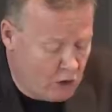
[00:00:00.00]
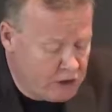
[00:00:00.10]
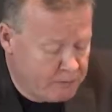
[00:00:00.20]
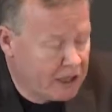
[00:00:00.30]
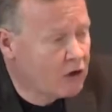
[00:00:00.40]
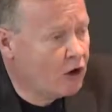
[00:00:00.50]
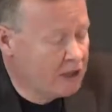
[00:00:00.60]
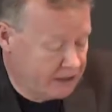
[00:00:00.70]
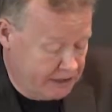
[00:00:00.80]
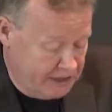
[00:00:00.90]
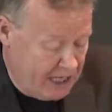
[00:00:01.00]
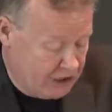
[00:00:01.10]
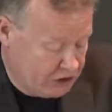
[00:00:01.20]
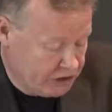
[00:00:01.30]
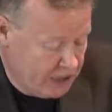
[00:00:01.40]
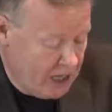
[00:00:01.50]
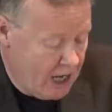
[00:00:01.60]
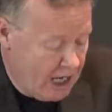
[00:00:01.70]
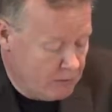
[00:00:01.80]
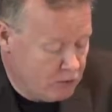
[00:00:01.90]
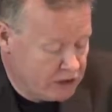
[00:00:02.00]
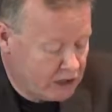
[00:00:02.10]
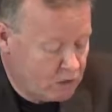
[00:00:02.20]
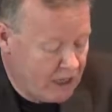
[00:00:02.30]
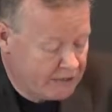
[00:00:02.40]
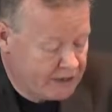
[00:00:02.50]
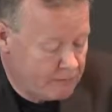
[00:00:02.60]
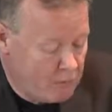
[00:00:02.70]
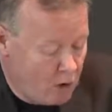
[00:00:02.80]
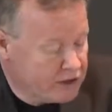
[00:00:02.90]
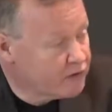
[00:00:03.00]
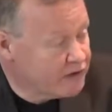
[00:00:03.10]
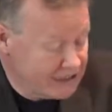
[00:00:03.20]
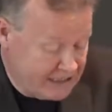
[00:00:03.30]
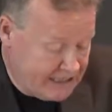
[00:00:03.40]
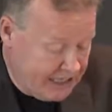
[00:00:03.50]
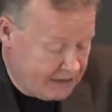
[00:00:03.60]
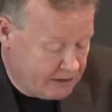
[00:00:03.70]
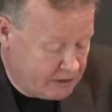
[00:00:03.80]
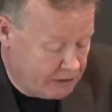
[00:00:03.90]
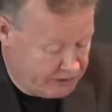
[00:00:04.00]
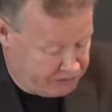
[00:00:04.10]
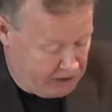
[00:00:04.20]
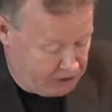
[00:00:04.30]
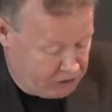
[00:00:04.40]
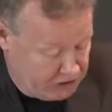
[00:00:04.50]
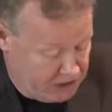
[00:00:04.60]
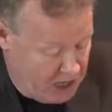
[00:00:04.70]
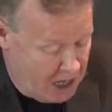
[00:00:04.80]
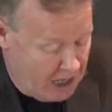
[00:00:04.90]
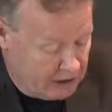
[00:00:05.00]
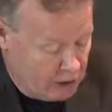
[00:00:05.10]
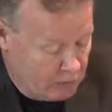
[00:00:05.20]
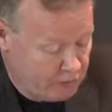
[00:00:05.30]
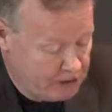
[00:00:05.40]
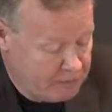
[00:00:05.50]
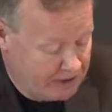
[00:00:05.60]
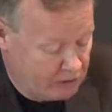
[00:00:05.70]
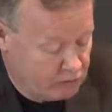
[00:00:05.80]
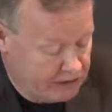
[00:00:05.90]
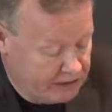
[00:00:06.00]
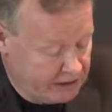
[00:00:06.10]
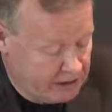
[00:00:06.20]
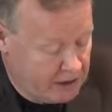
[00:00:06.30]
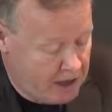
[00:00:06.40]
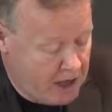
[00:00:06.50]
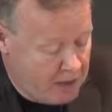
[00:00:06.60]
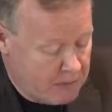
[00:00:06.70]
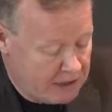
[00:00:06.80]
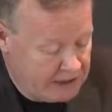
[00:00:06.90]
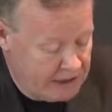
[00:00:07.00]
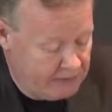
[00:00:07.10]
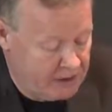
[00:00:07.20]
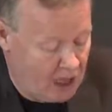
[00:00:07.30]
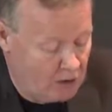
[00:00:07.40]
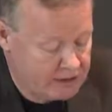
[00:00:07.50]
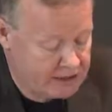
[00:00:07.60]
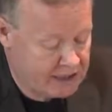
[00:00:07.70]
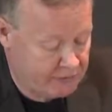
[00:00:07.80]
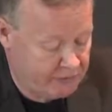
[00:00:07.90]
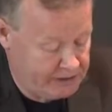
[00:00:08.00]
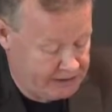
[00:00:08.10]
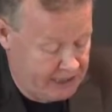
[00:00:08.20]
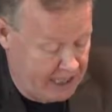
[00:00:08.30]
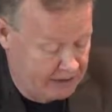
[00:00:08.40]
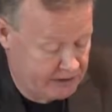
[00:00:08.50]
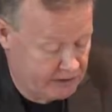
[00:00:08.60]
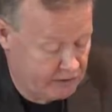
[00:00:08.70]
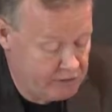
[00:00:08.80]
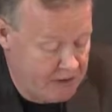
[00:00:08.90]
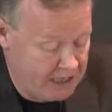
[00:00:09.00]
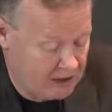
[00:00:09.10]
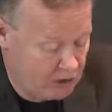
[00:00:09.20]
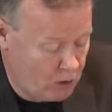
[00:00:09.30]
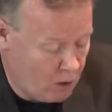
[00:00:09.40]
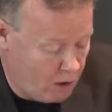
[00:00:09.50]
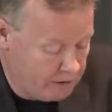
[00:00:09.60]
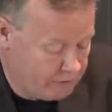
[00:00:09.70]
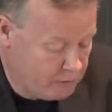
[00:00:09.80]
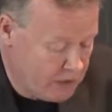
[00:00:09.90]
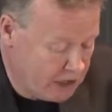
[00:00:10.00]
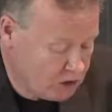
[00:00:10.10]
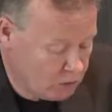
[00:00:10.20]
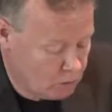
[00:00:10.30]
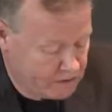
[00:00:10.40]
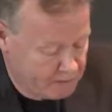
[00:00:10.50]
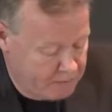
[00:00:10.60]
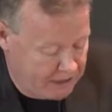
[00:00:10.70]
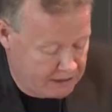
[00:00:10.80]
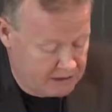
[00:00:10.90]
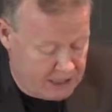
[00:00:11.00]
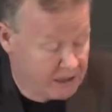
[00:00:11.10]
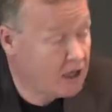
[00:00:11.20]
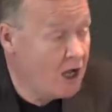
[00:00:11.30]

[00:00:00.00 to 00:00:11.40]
only by concatenation, in Musicat we have some more sophisticated construction and hopefully better reading by leaving out the subfield tags, remaining core information with a pattern like